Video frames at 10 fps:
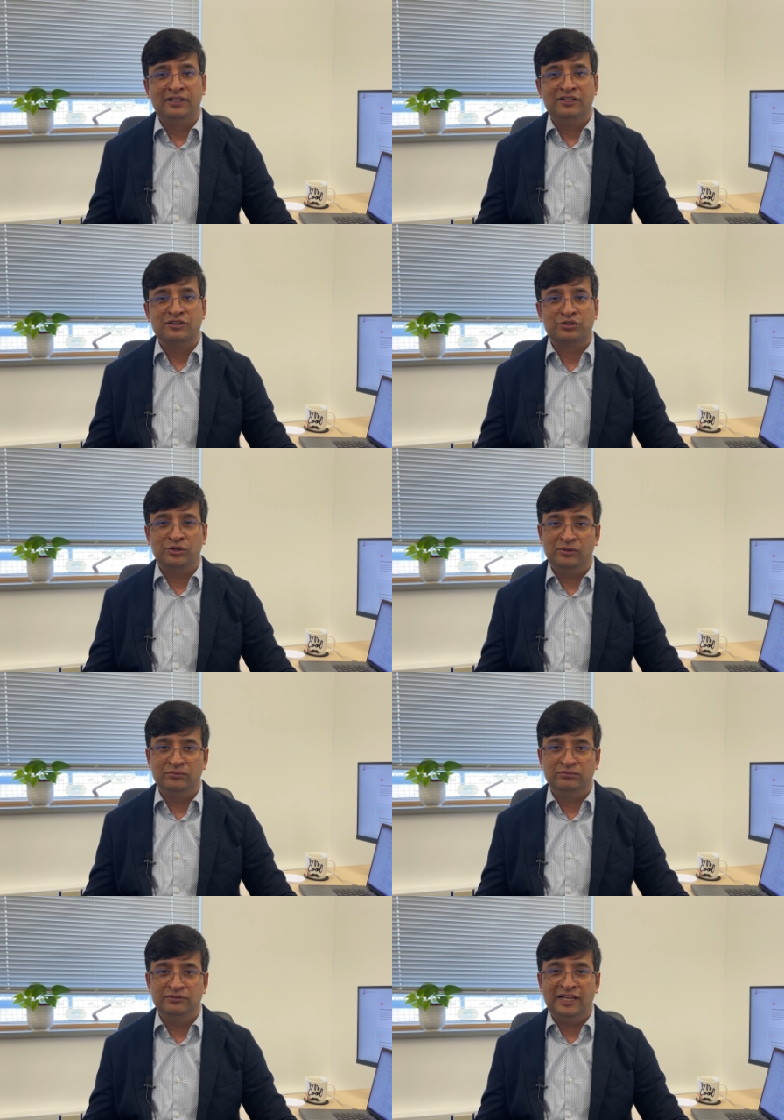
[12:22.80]
So
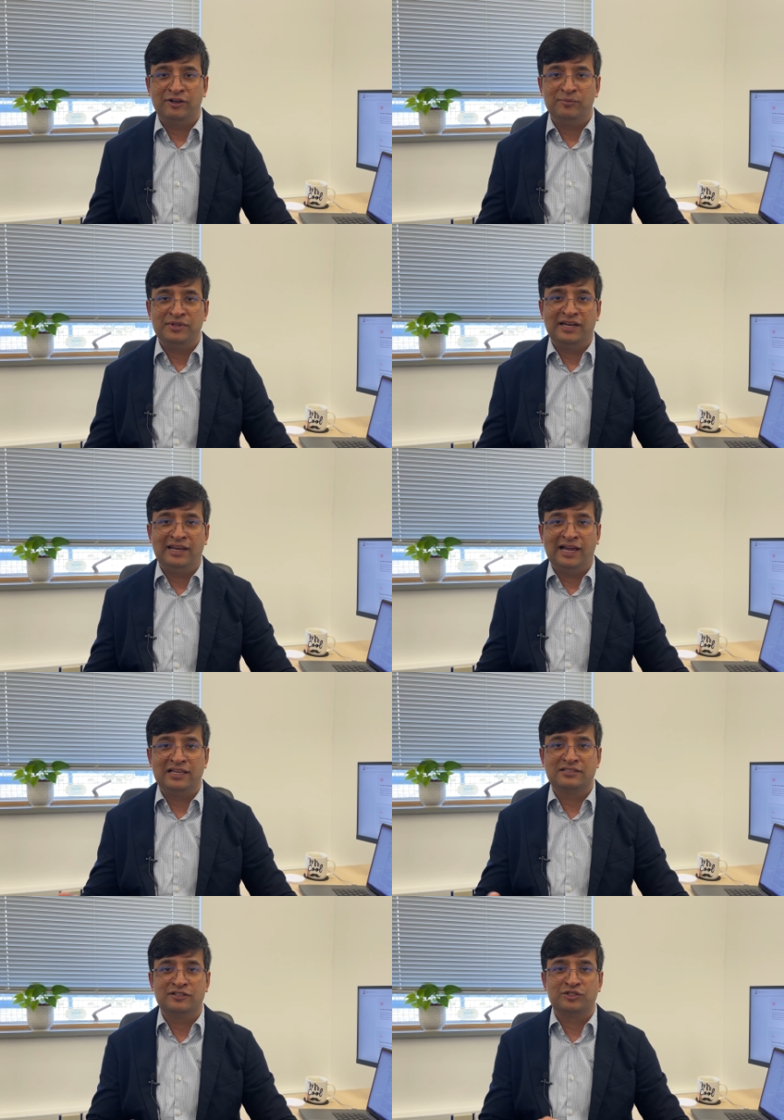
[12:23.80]
that will be a
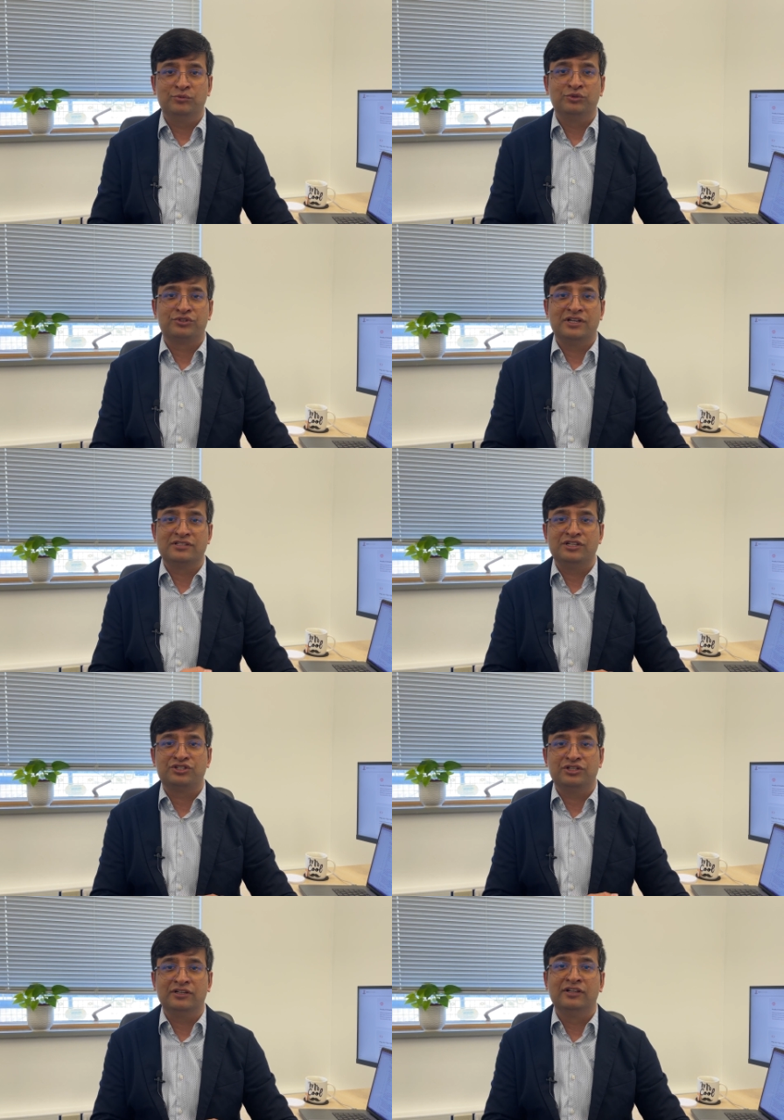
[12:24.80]
nice and smooth
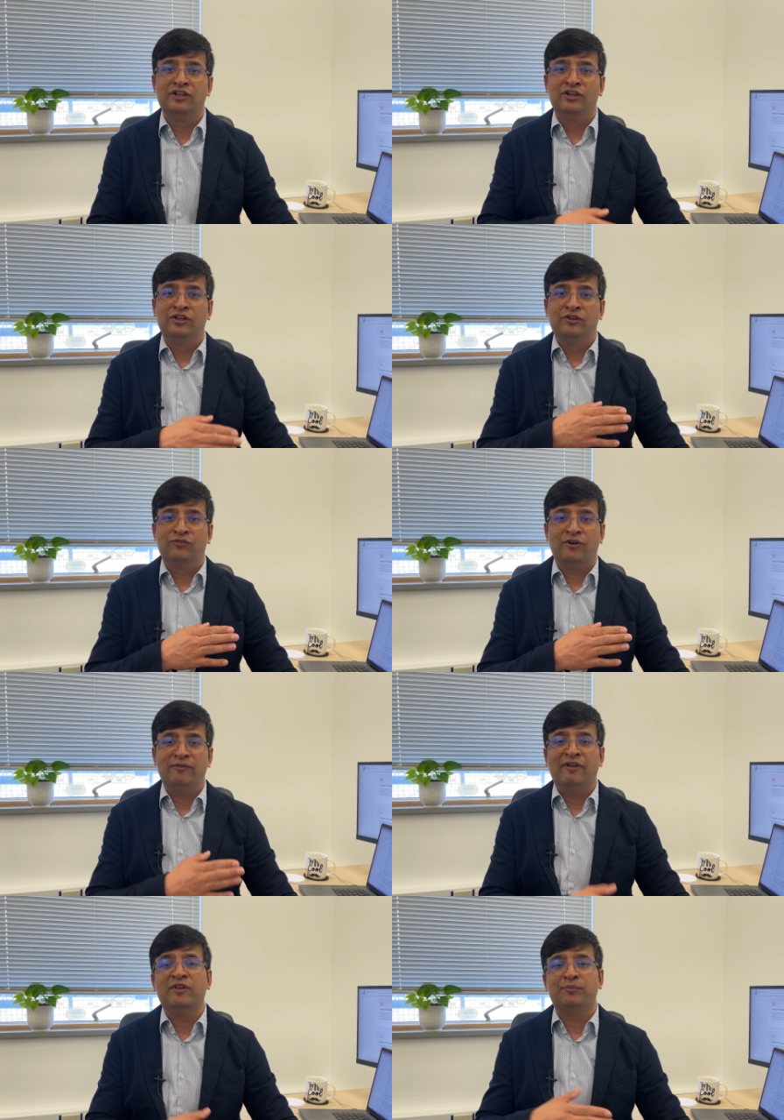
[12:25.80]
transition from
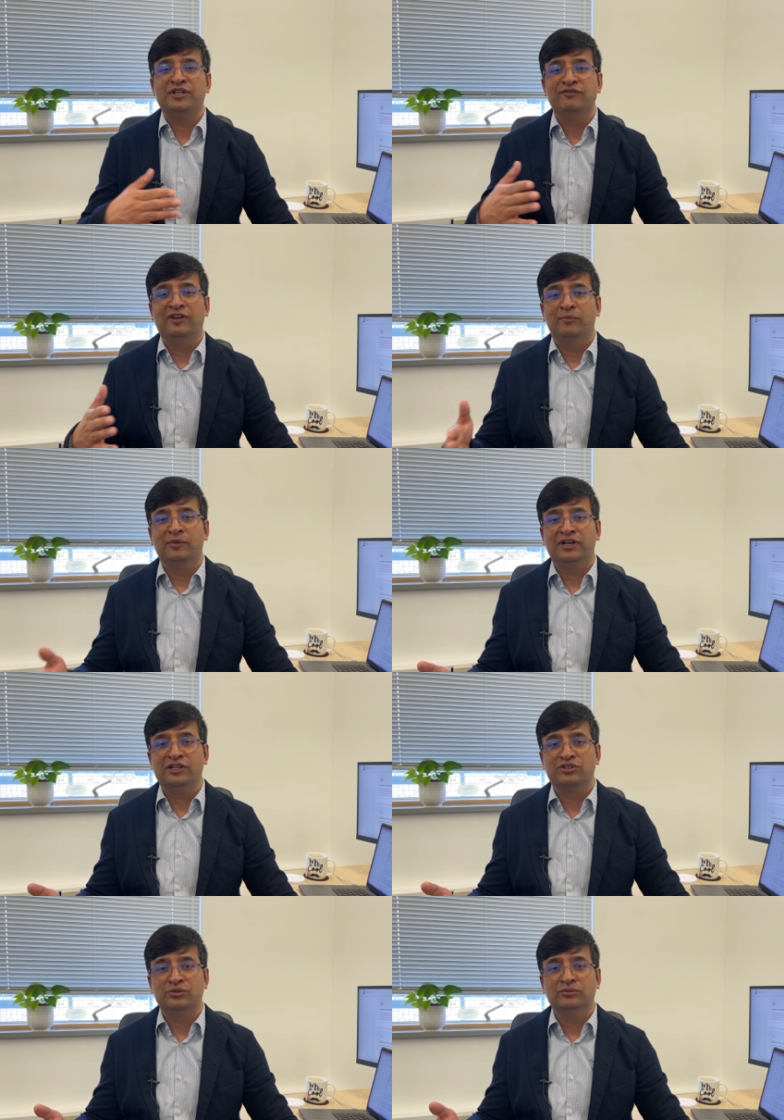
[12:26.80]
MVP development
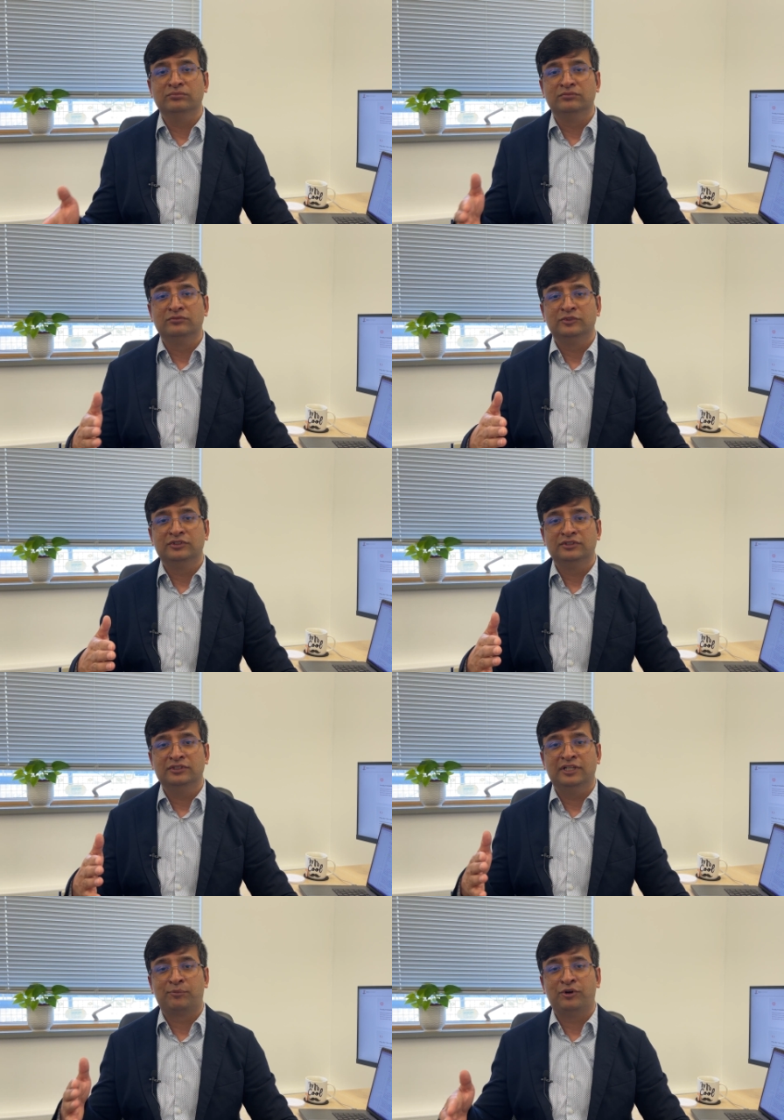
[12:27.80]
into
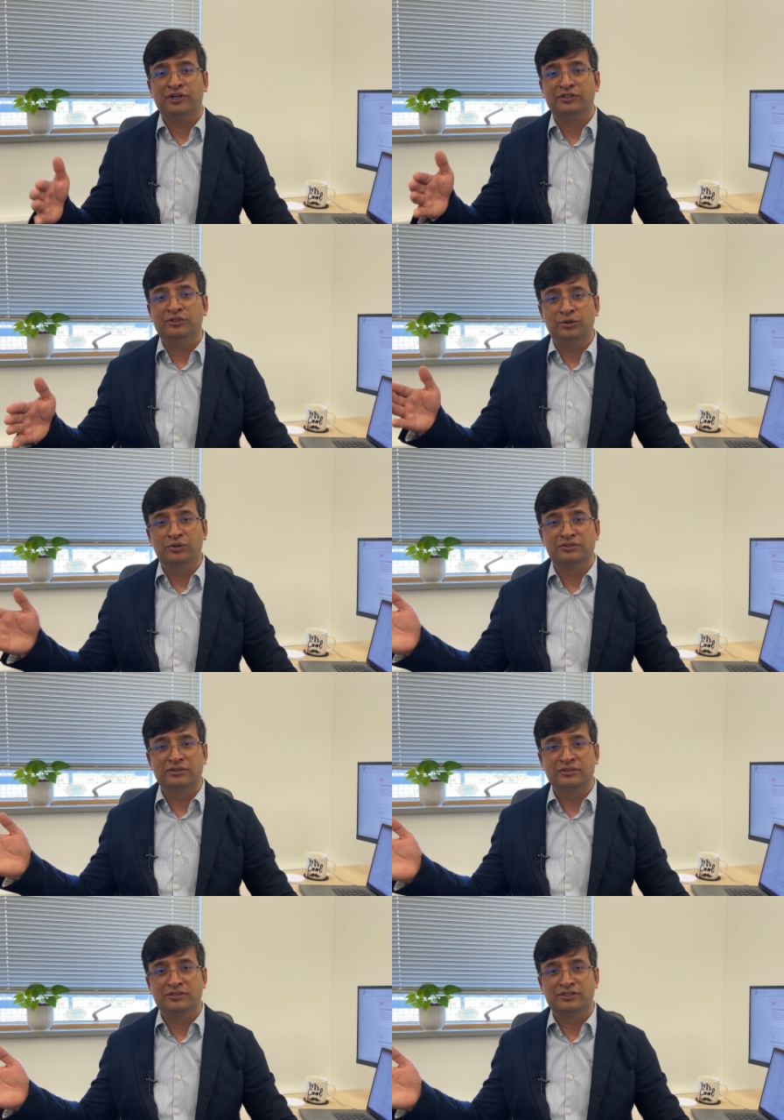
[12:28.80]
the product growth
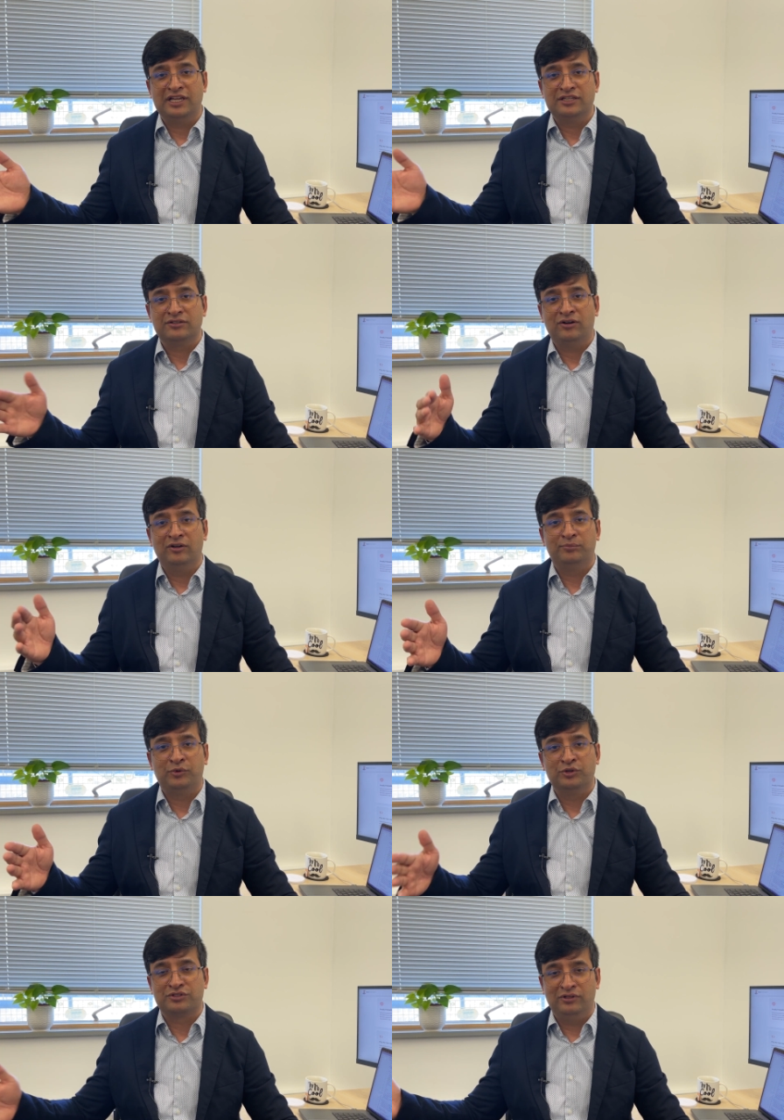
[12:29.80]
stage called
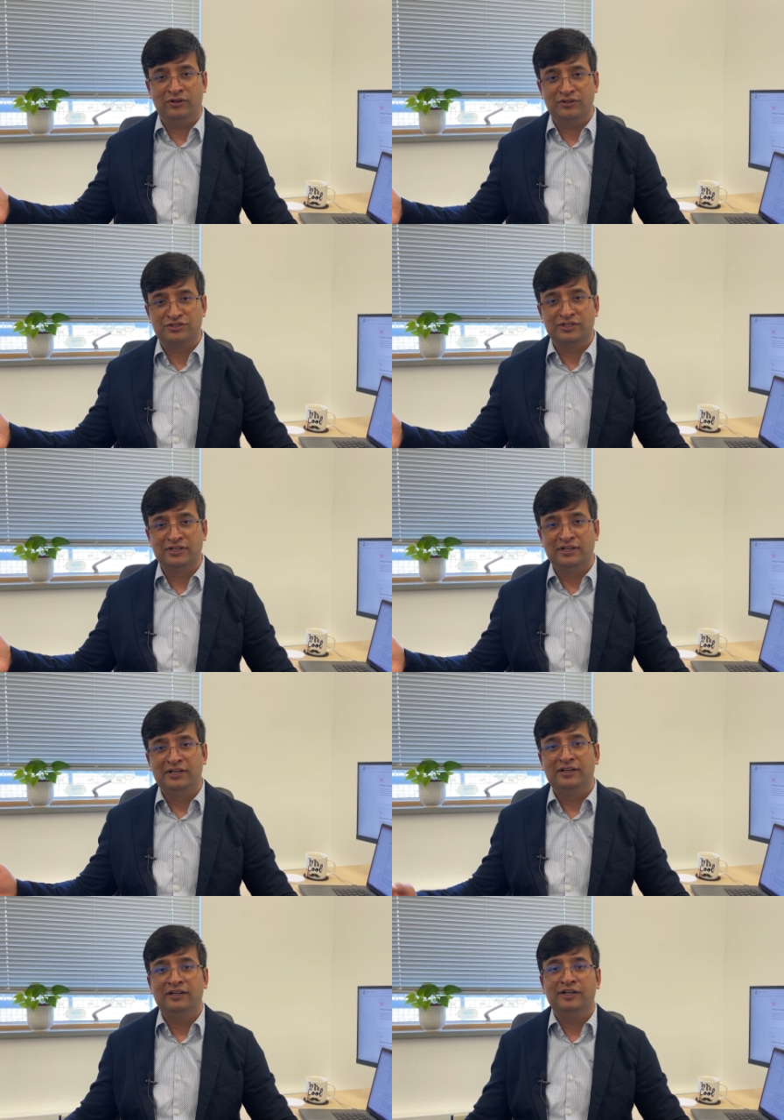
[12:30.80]
post-launch
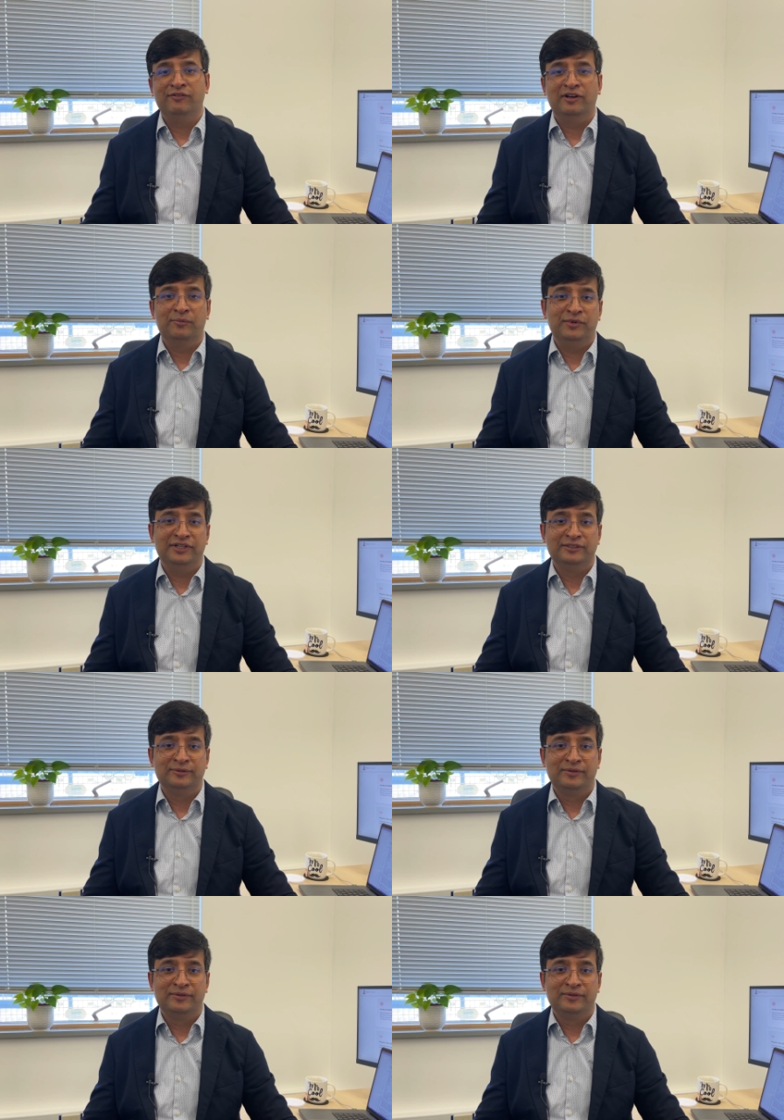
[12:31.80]
development.